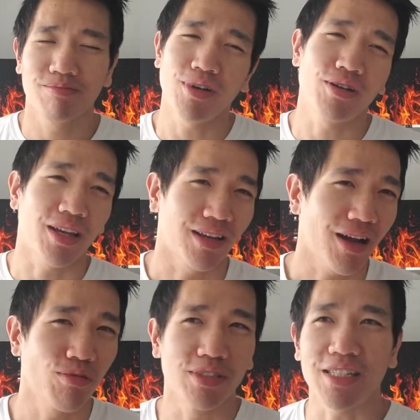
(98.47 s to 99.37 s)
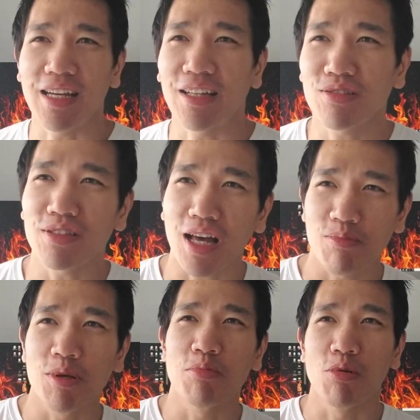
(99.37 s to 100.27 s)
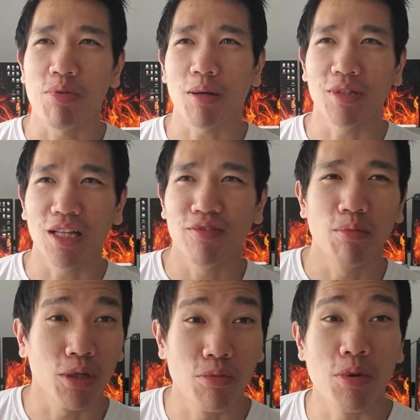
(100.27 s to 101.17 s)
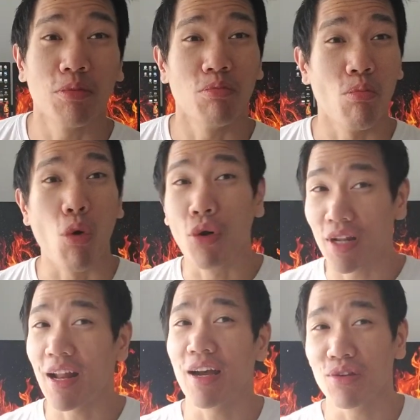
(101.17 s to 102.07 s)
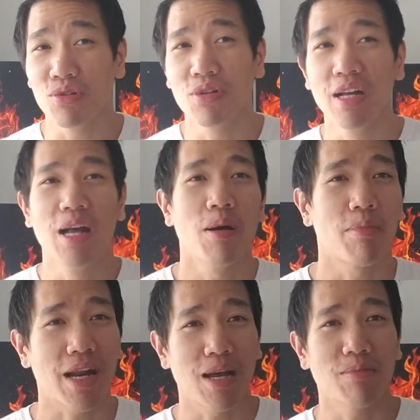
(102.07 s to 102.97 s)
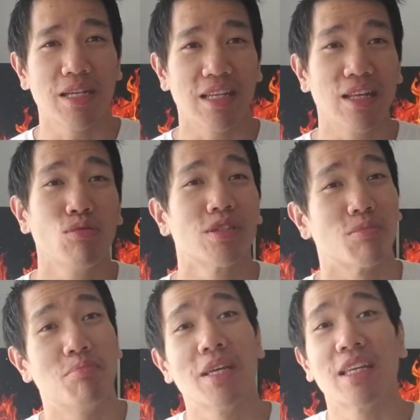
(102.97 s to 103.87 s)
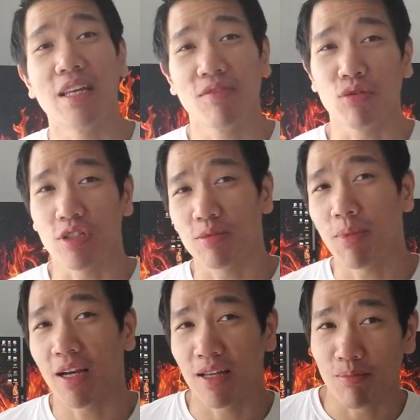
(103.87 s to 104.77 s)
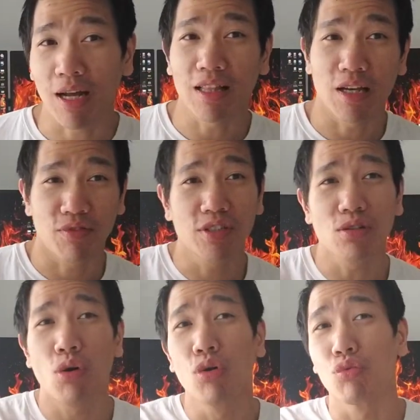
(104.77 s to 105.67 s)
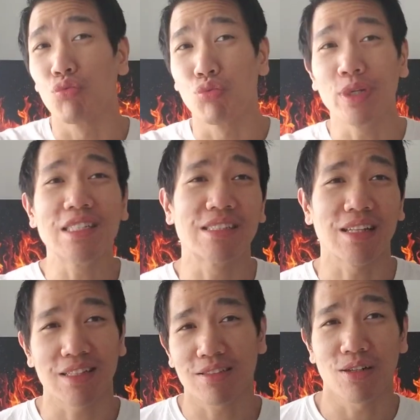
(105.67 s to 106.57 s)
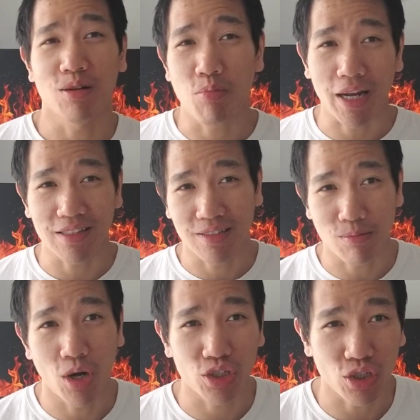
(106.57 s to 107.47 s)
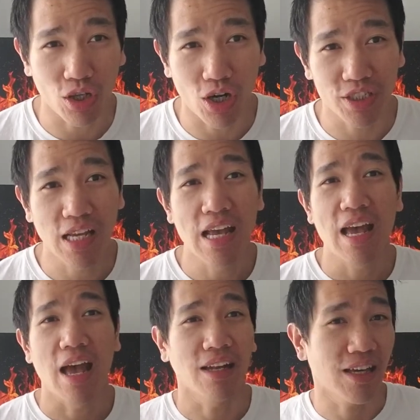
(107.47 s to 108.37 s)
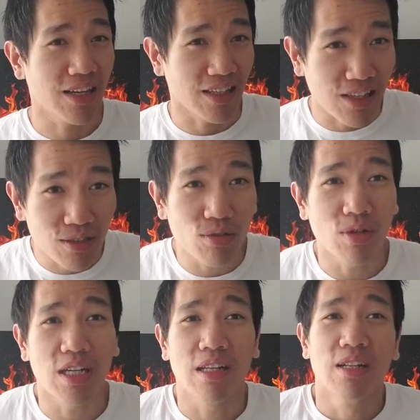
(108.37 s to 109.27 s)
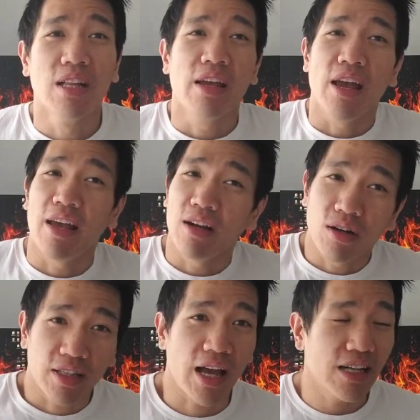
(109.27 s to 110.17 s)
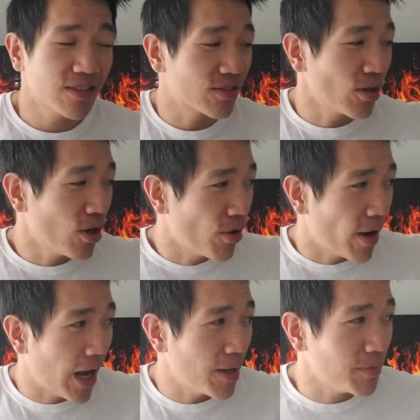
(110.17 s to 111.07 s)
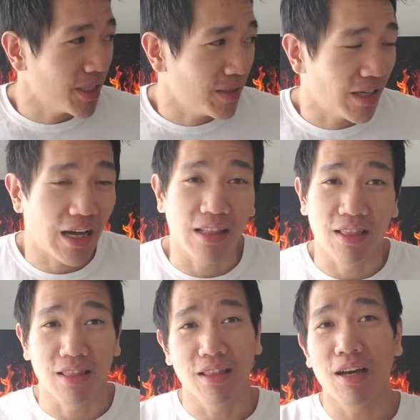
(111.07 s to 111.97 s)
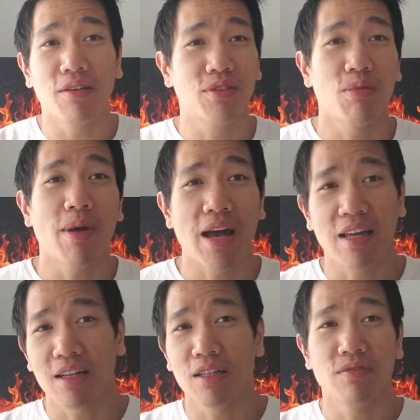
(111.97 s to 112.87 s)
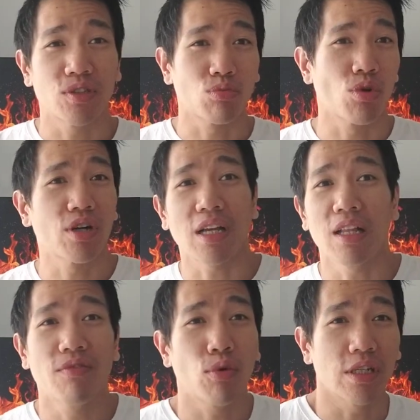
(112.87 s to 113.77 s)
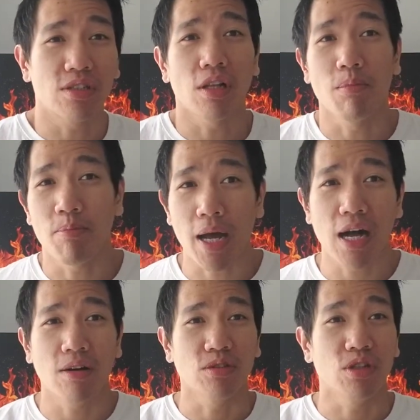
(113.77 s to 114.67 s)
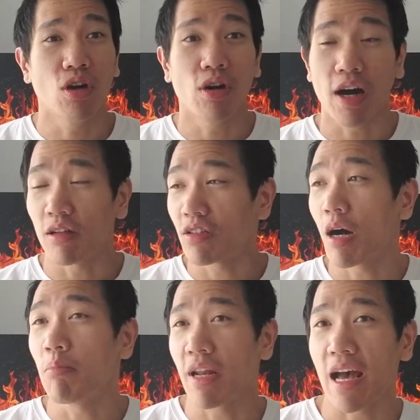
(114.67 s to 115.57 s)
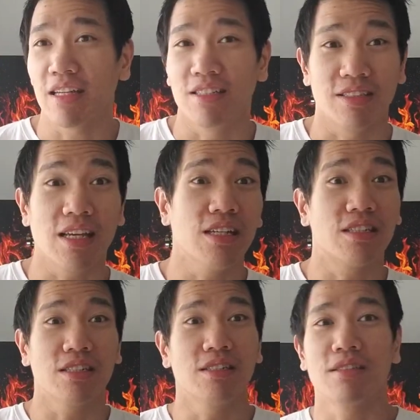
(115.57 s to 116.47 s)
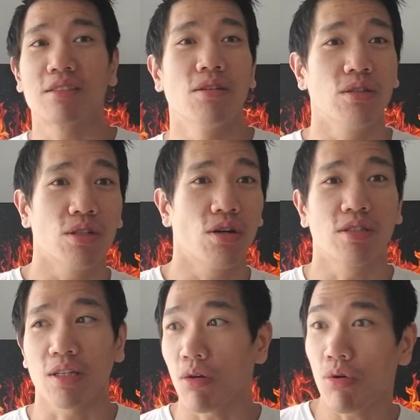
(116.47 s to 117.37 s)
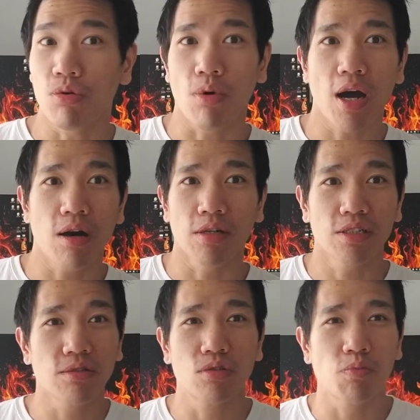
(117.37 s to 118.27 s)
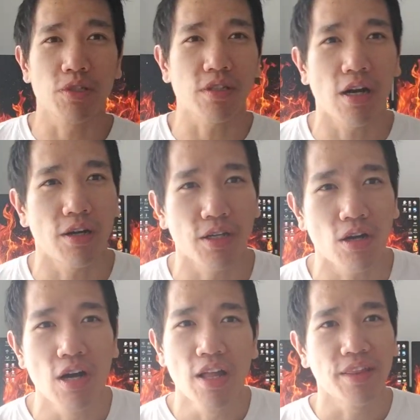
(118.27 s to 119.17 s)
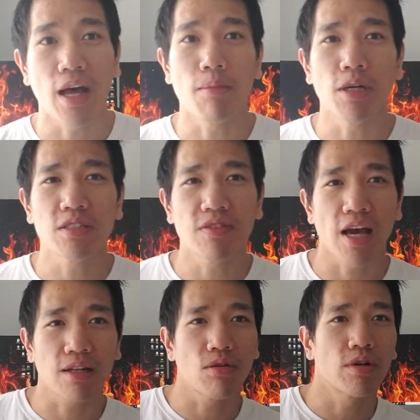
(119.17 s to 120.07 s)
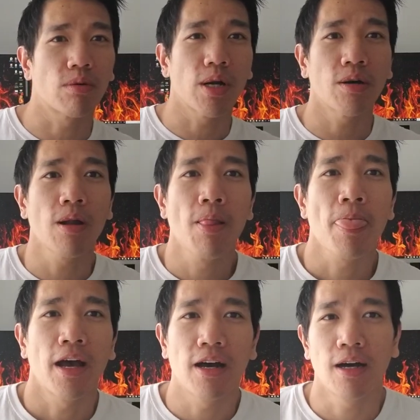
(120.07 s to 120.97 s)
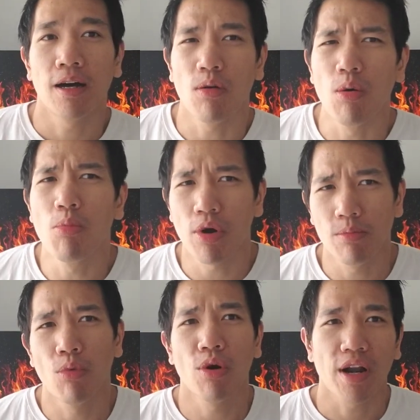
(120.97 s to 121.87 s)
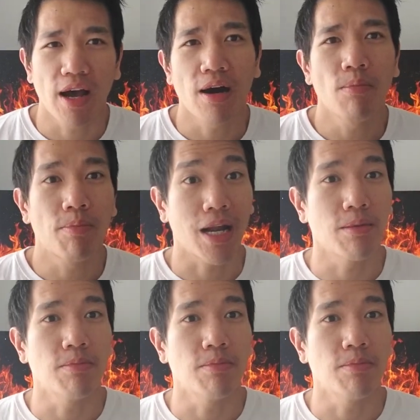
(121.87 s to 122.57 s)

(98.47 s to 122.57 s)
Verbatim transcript: okay, I wouldn't say that. There's a lot of people who probably love him a little bit more than I do, but I mean, he was a big influence my, in my life. He's the whole reason I started practicing martial arts and getting into it and all that. So, I mean, I love the man. I love his work. I love what he's all about. You know, on top of that, he's Asian. So, you know, it's like, oh, wow, Asian superstar, you know, not much of that going around. Uh, oh, more and more now, but I